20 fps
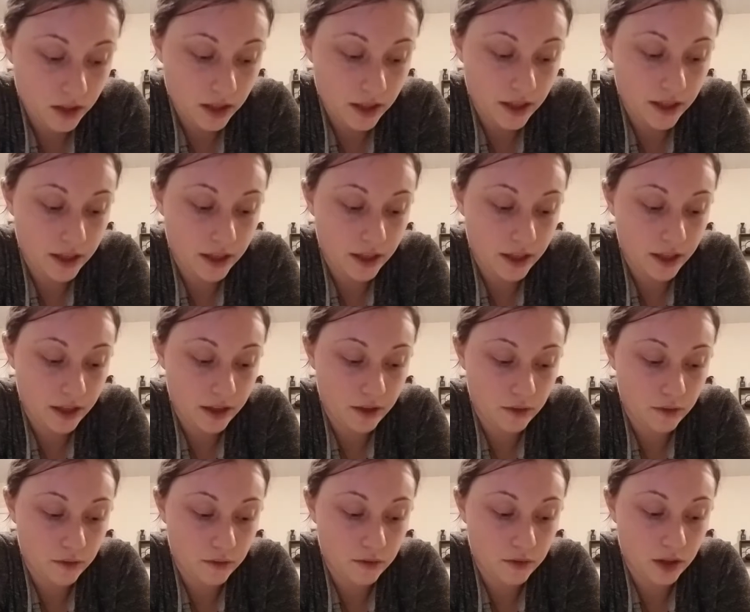a
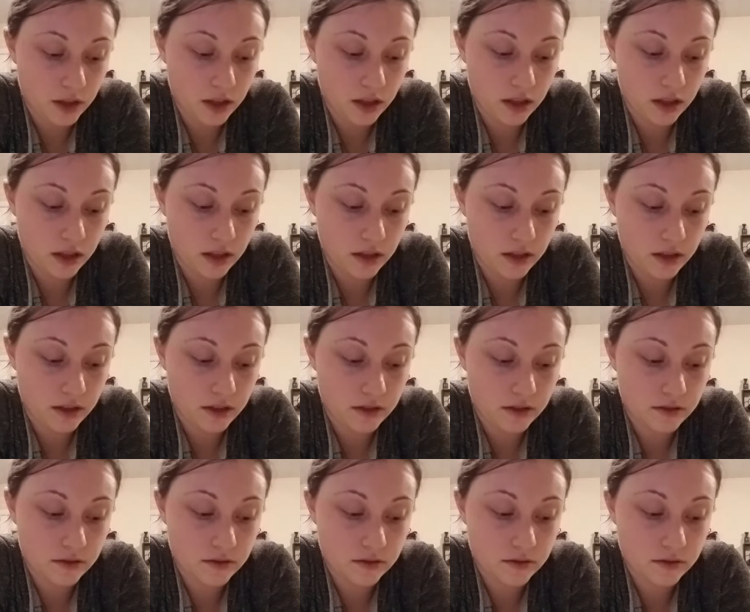
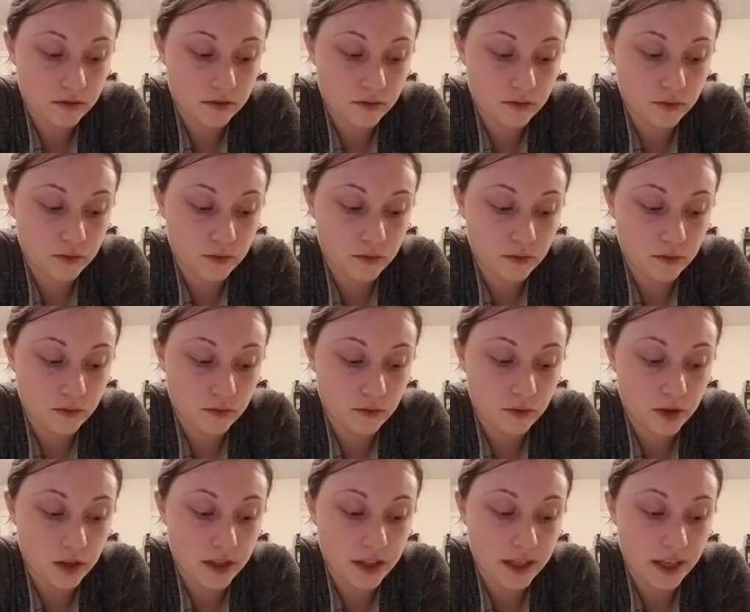
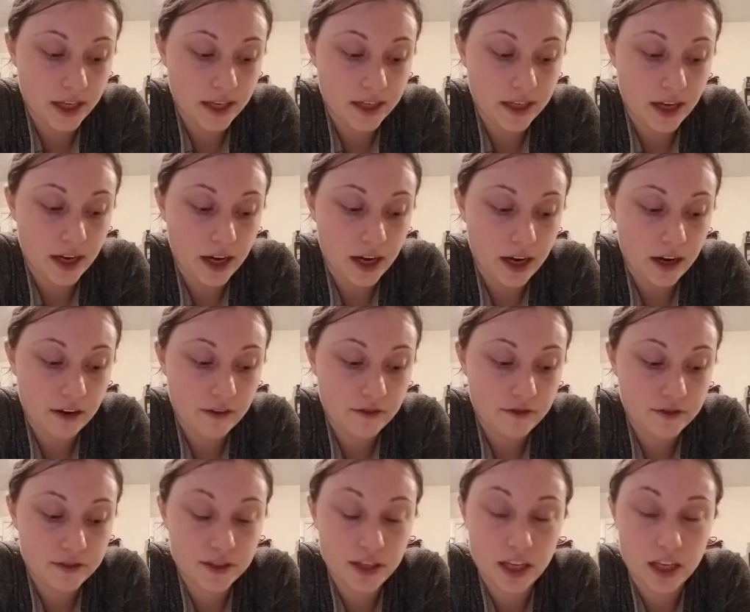1.5
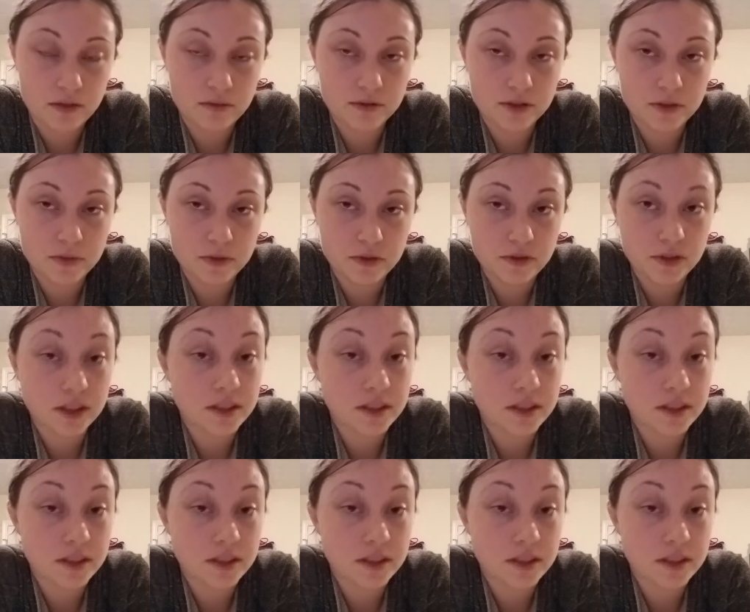tablespoon,